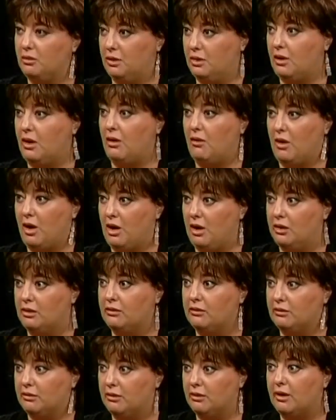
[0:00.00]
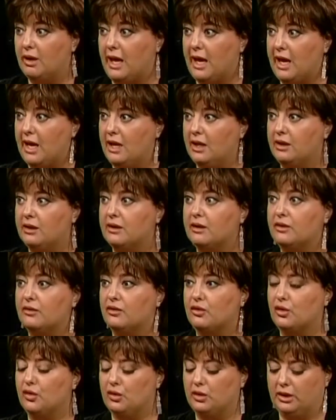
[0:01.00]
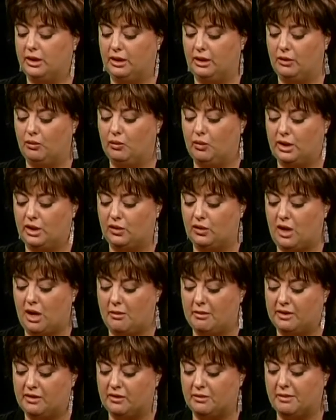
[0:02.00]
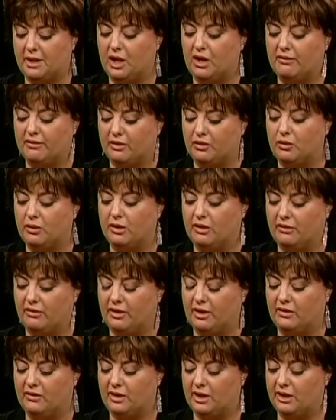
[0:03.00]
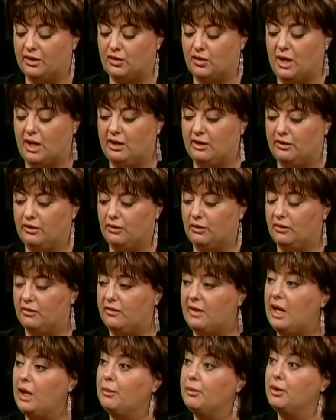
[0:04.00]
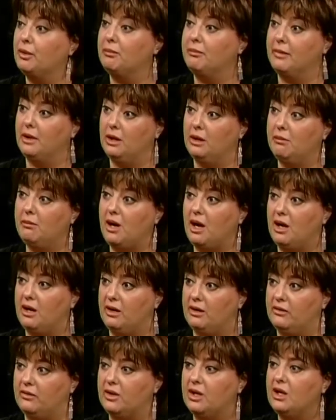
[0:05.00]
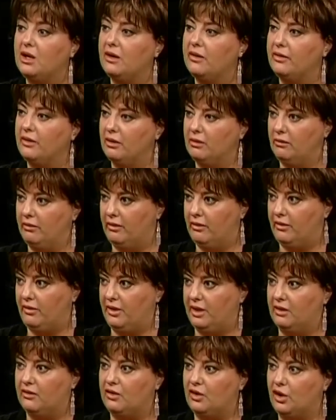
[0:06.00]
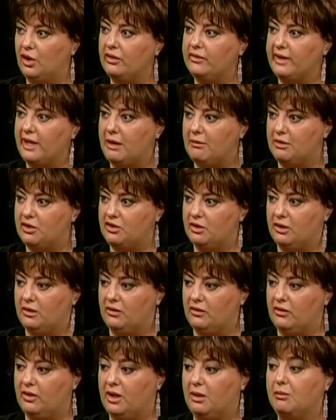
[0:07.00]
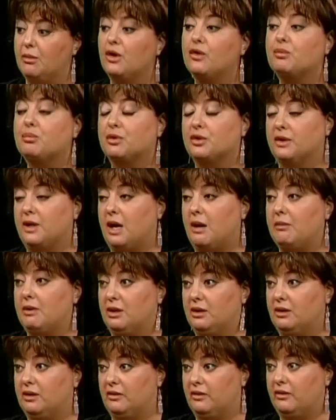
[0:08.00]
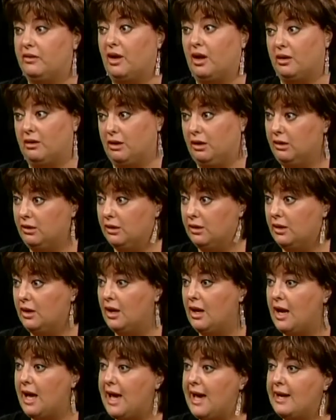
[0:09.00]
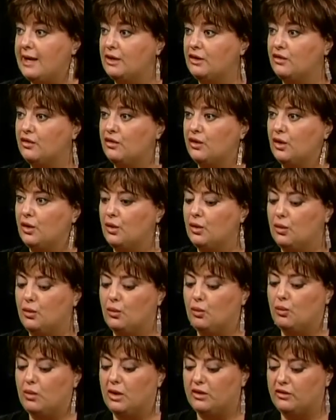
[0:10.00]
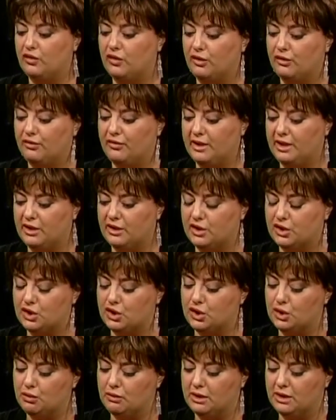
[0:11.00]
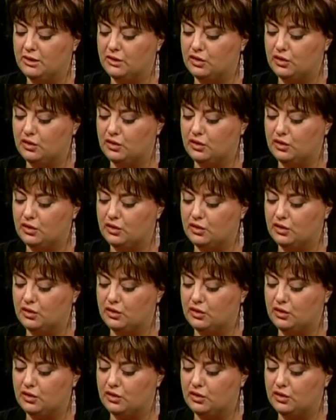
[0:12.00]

will go on, and certainly when you come into my office, one of the things that I try to do is help you minimize the things that are damaging your skin, most predominantly sun. And so once you're finished doing the